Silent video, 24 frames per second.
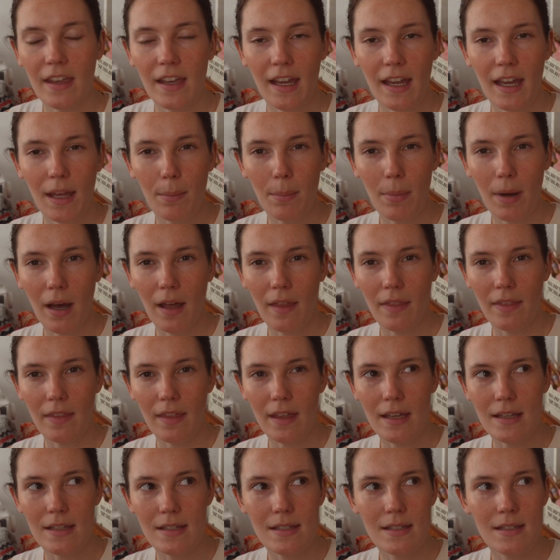I had bought
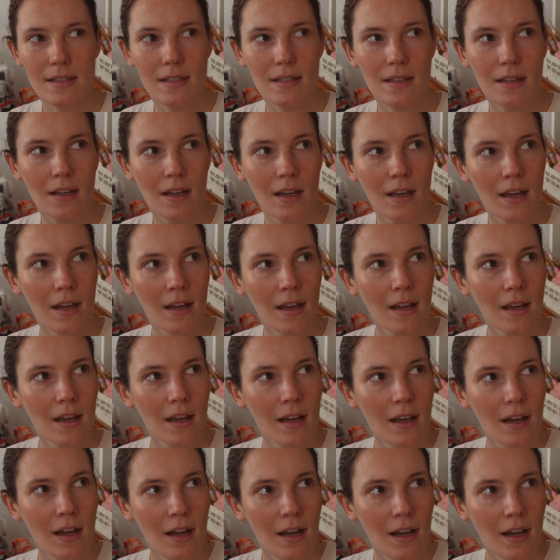this
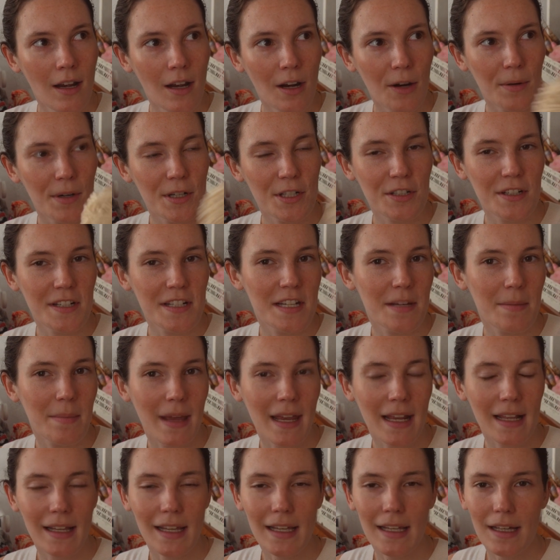originally to
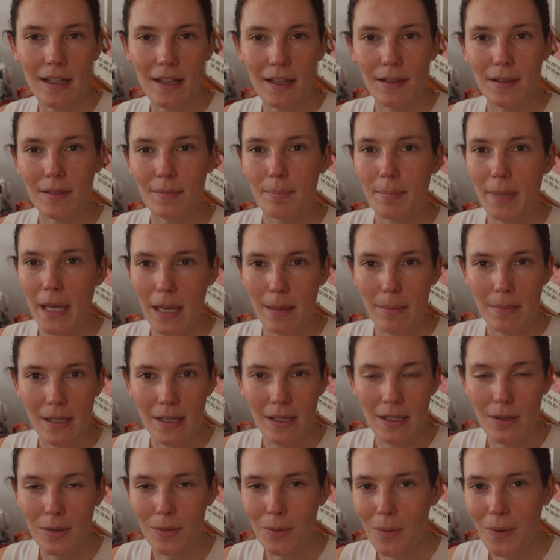make like a
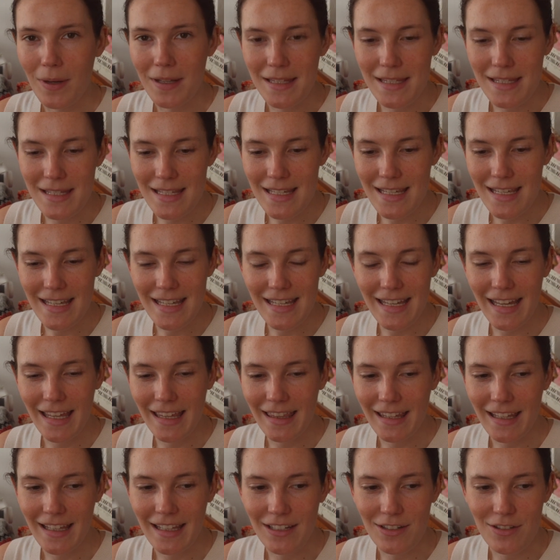baby onesie
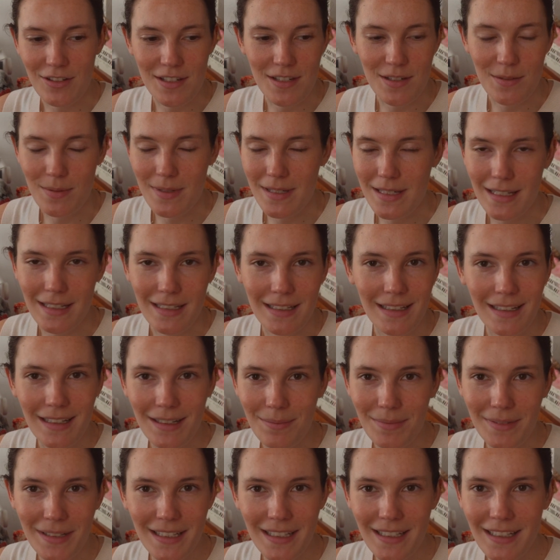and then just was like, I'm
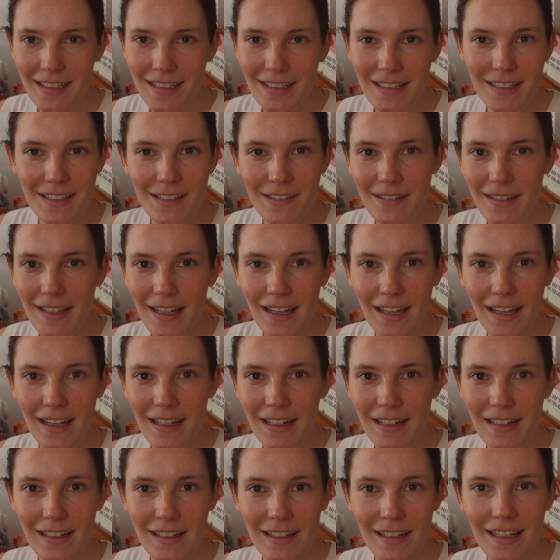not gonna do
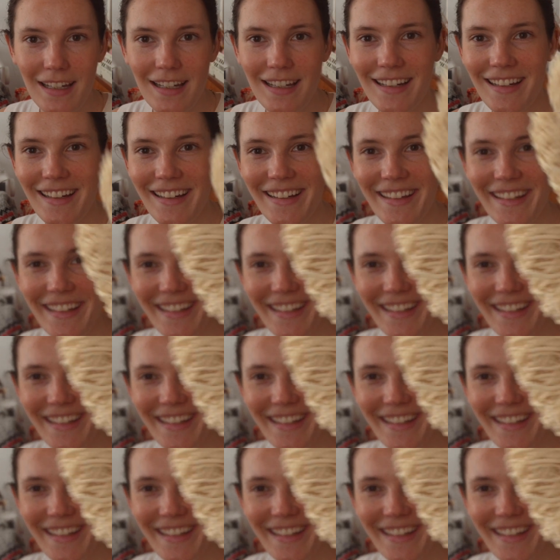that.